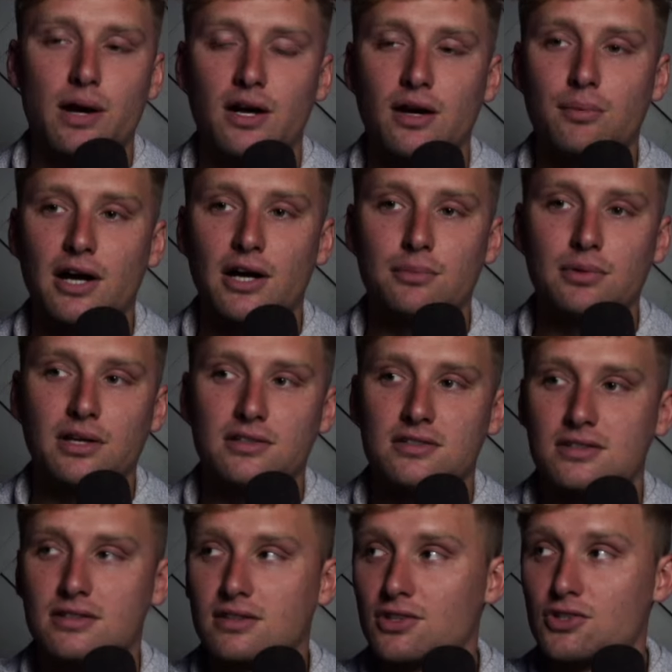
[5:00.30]
about it, because
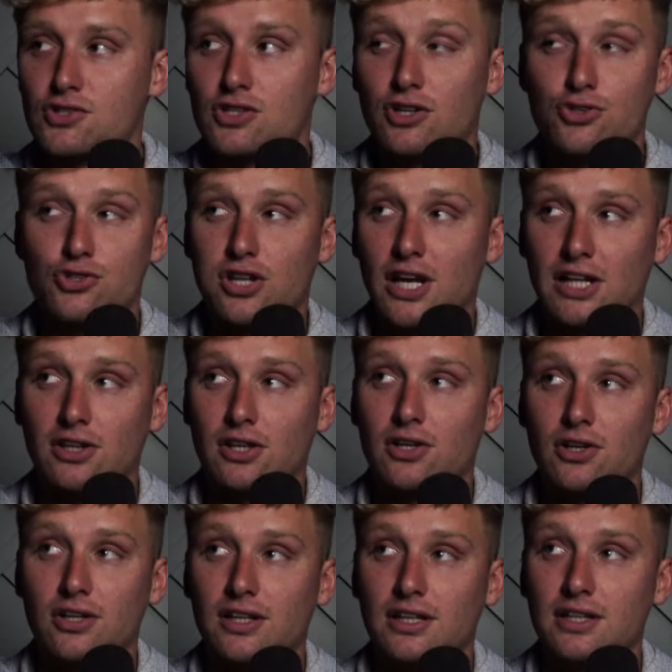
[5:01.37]
there's like
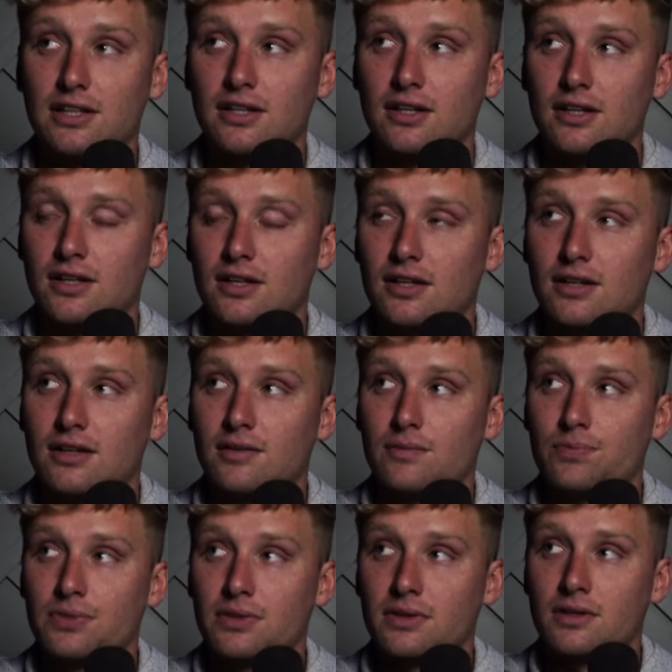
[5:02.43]
literally,
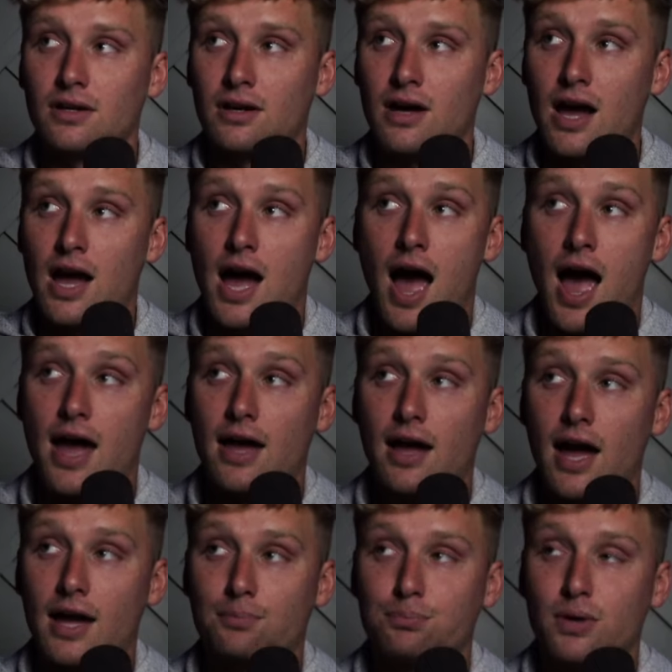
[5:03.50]

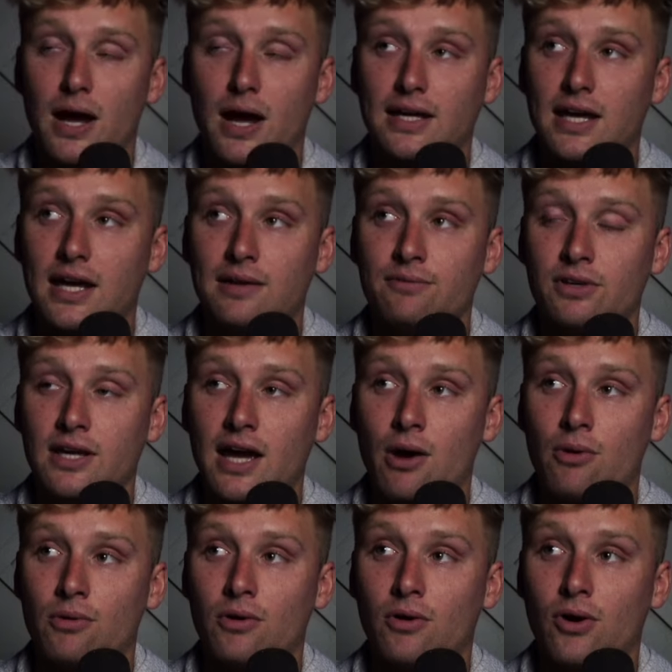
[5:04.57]
I can't even
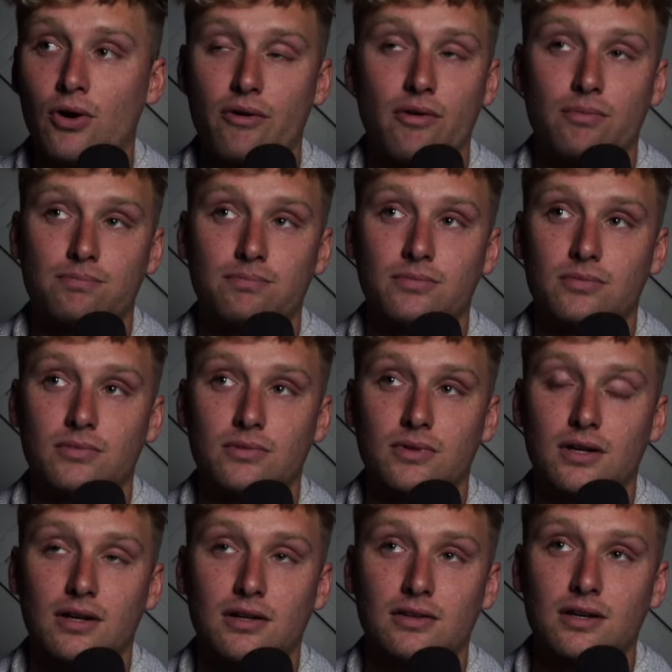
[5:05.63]
count on a,
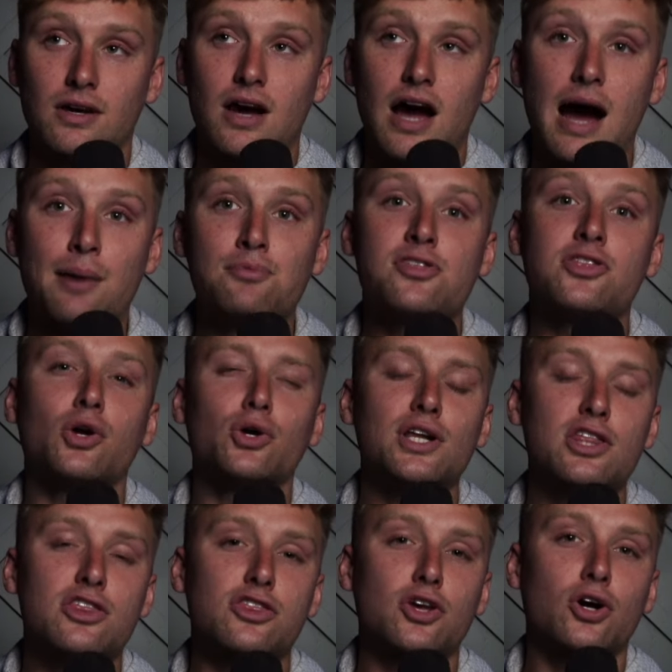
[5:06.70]
I'm
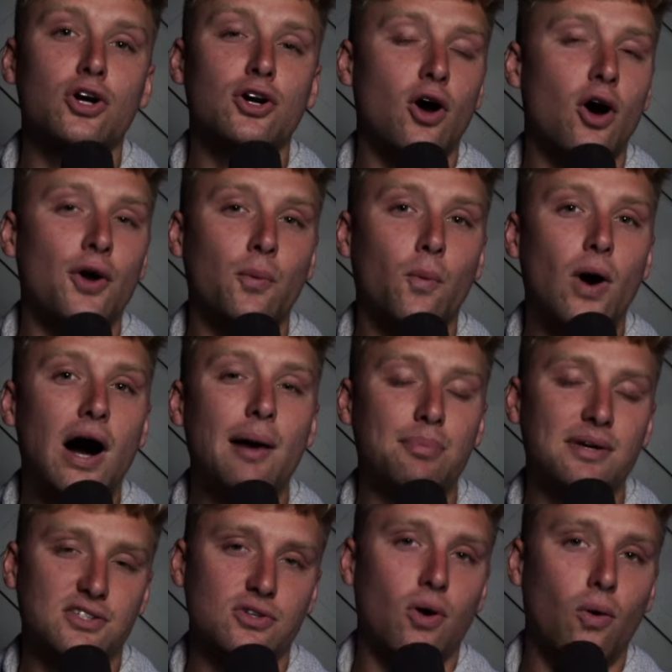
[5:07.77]
33rd on WAP
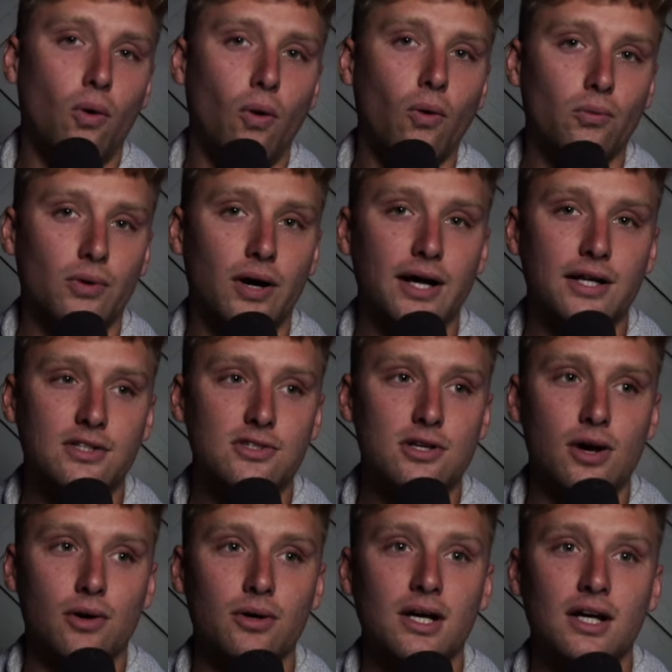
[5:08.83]
as a whole, right?
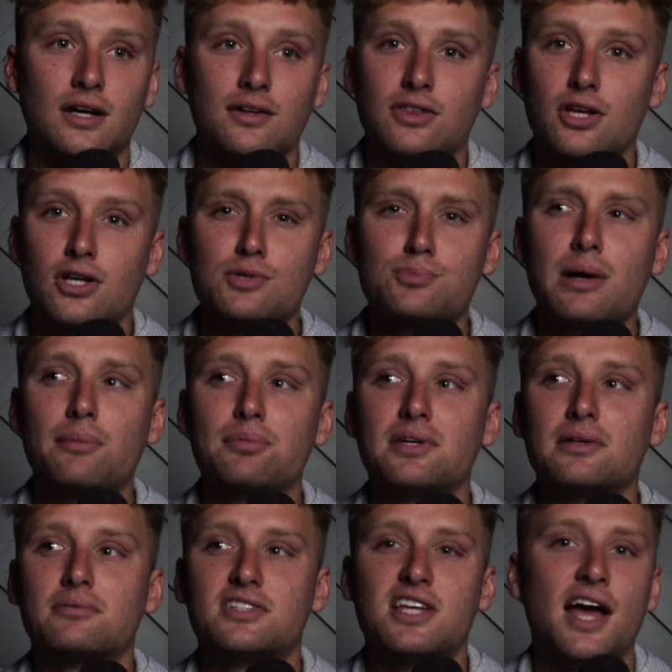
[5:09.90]
So there's probably
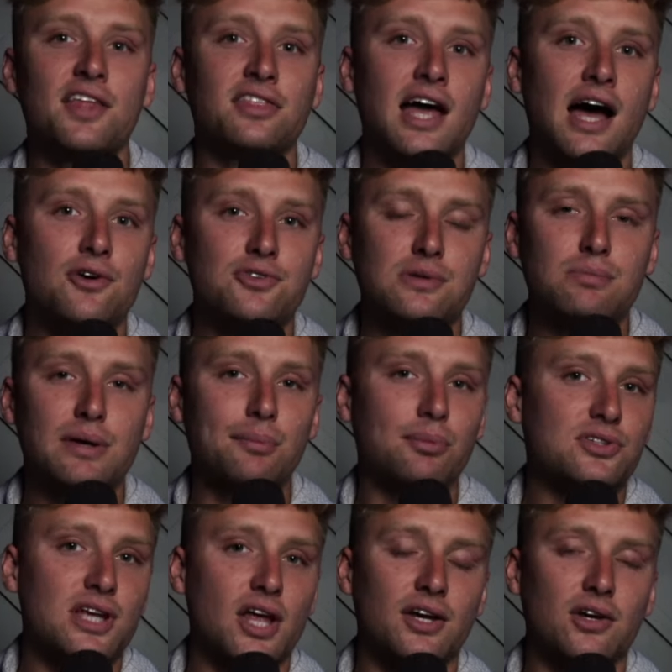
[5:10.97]
10,000 people
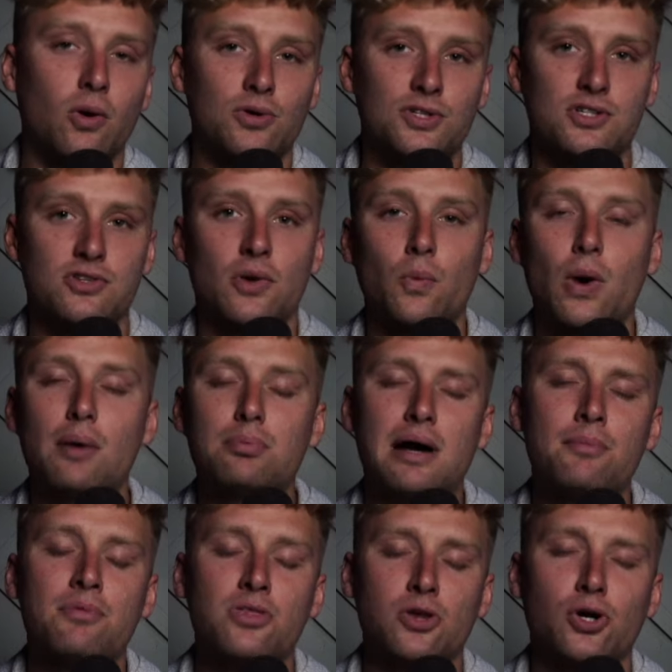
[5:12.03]
selling courses on WAP. I'm
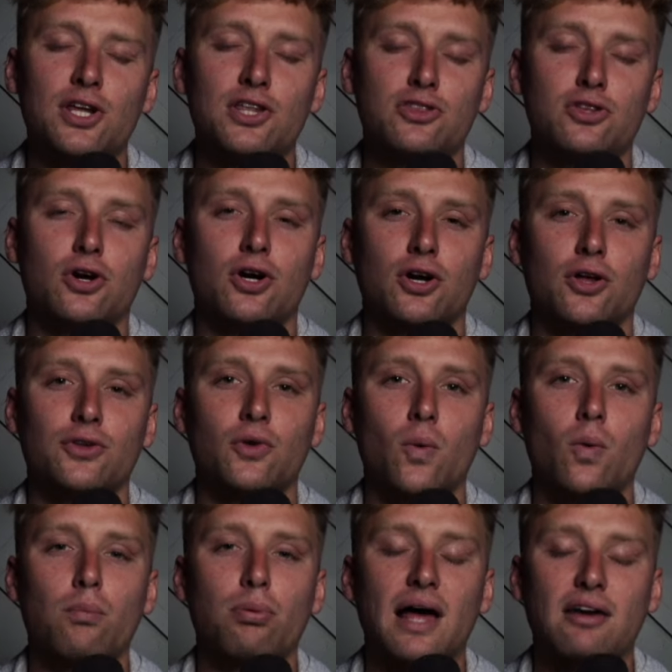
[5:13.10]
33rd on the whole
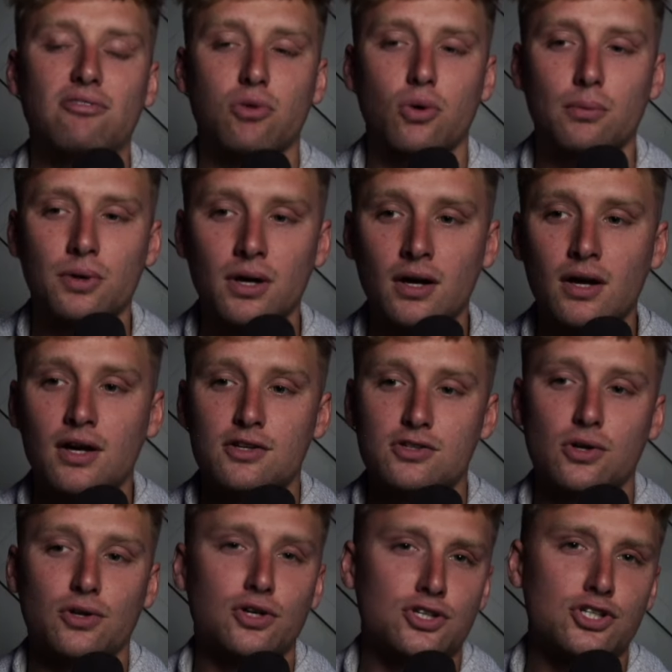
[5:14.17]
platform. So
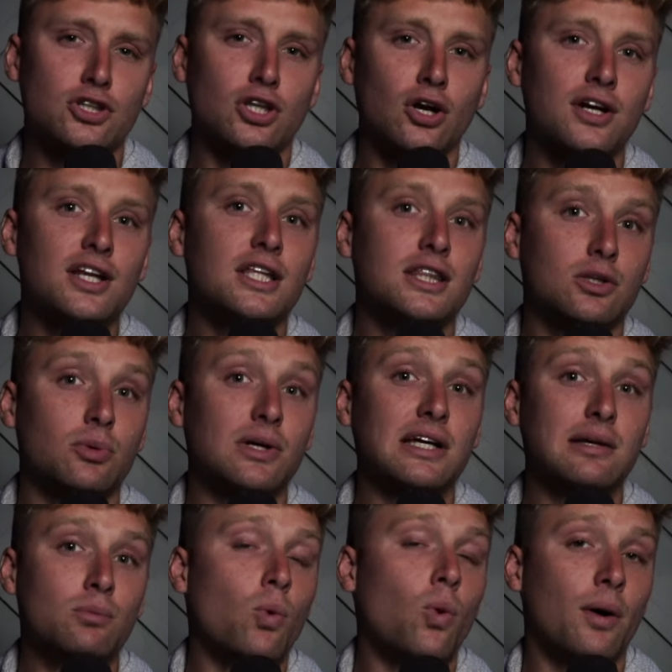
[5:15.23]
there's 33
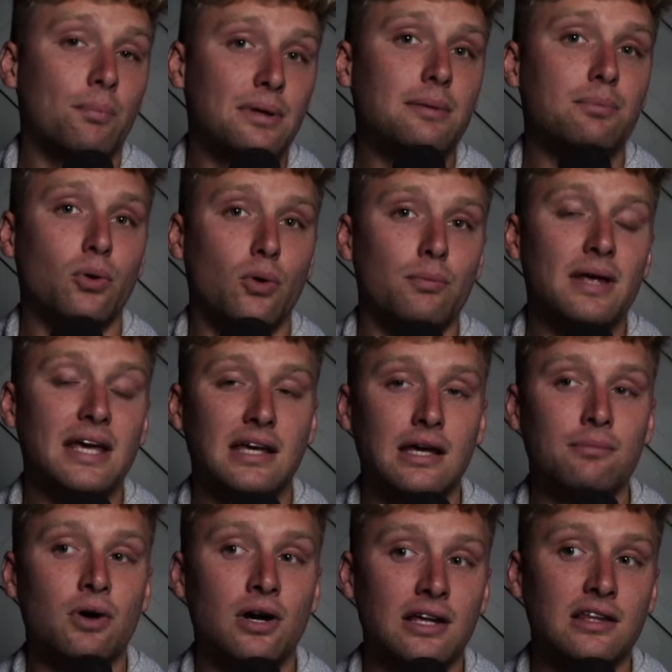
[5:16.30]
more people making
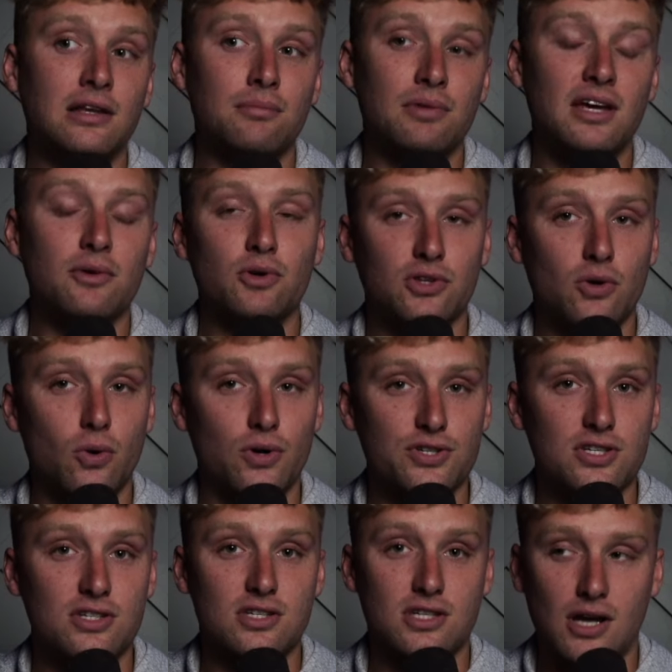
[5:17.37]
money than me with
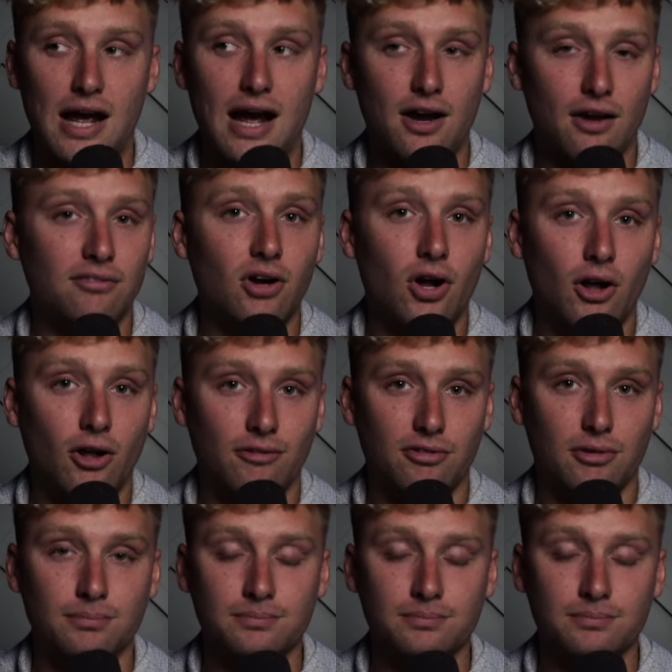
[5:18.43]
courses out of all of them.